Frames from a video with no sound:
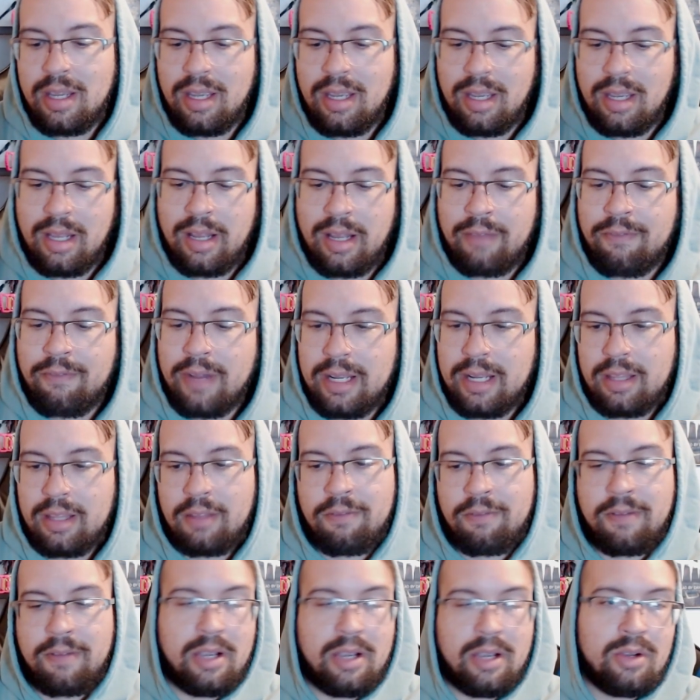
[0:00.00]
And I finally
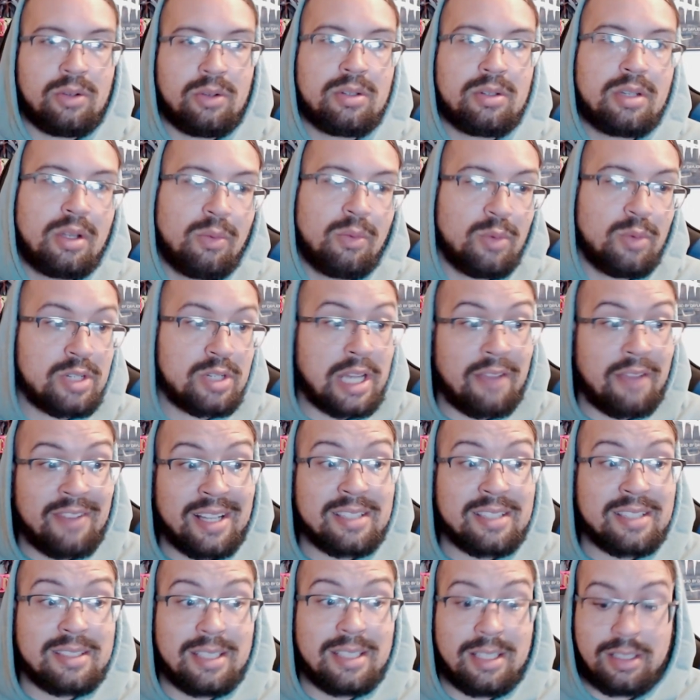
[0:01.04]
found, which I have
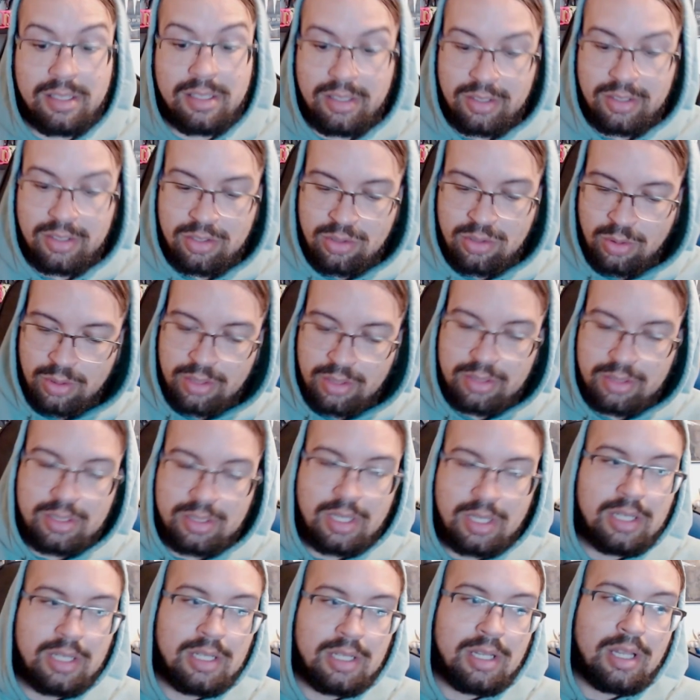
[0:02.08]
not seen in the stores,
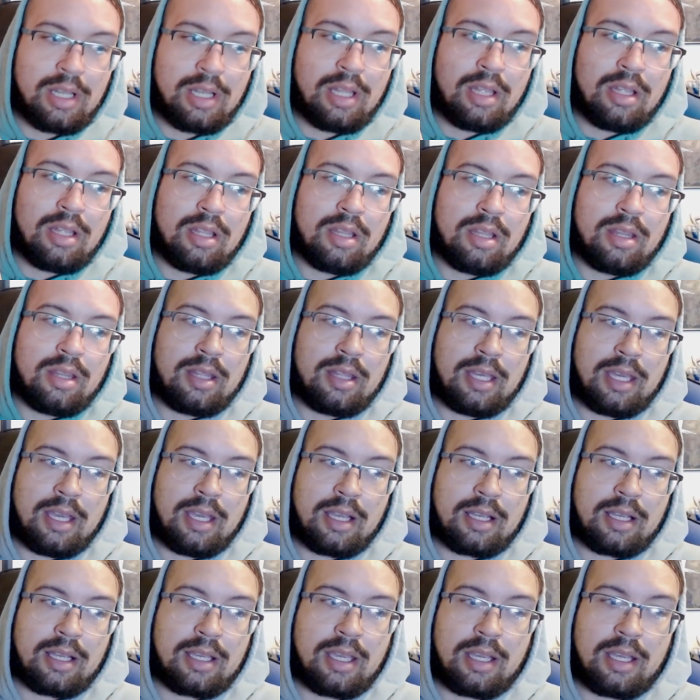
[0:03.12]
the
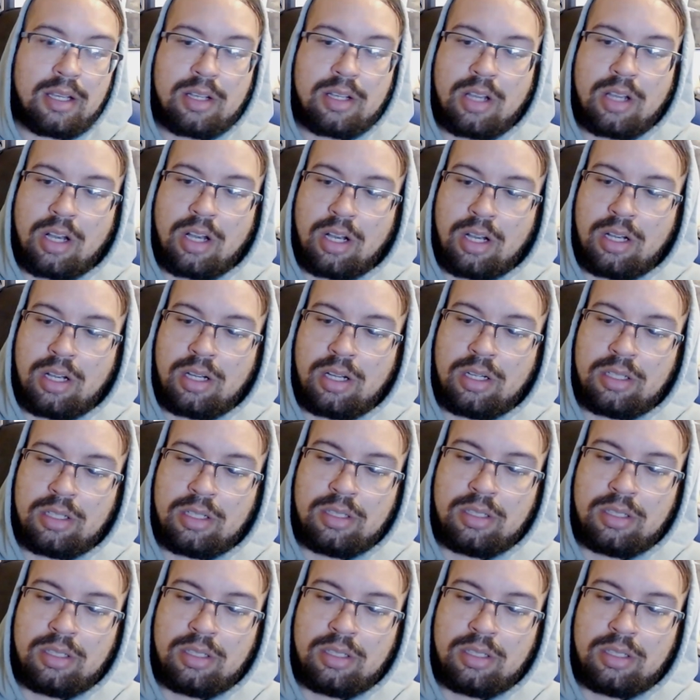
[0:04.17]
King Kong,